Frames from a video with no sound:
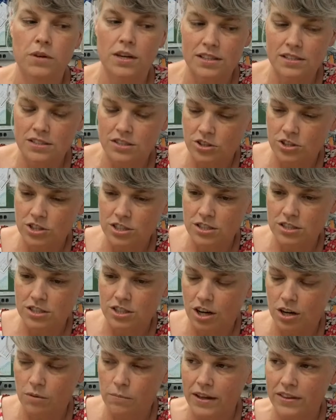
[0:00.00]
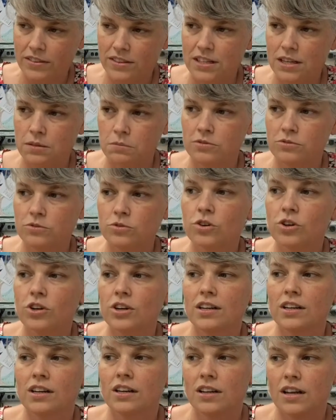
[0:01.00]
we had started to talk about the day before,
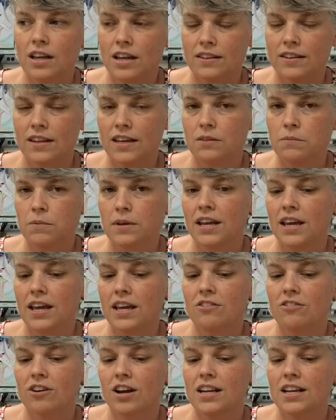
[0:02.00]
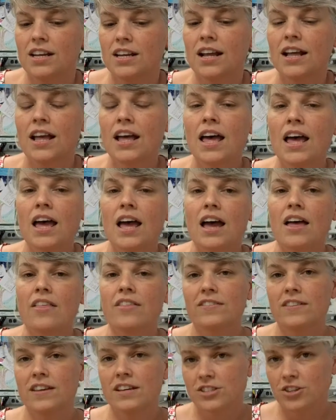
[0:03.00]
and they had been handwriting, and
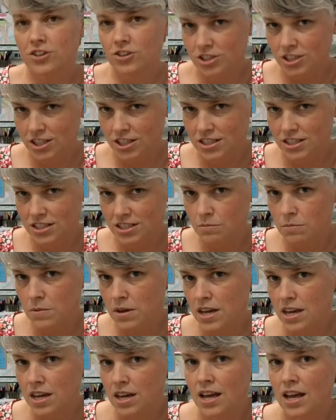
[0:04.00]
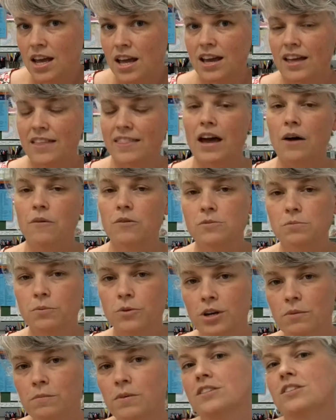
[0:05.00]
then they turned it into me. And that was
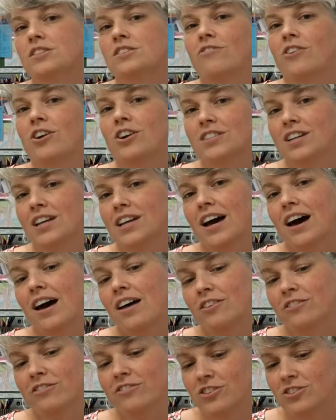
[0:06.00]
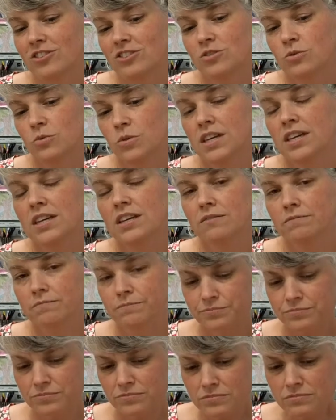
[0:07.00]
pretty much as far as I got the first week.
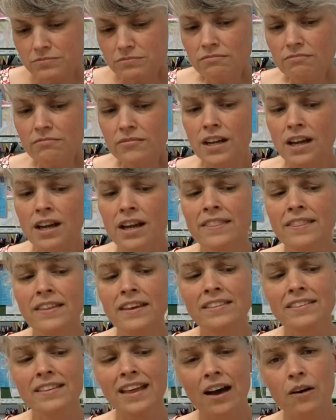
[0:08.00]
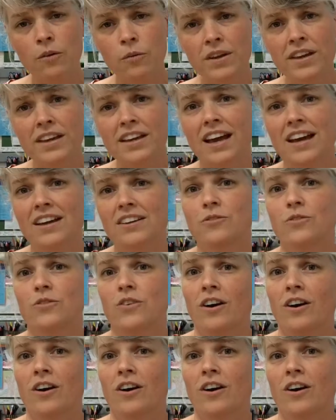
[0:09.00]
And then that week I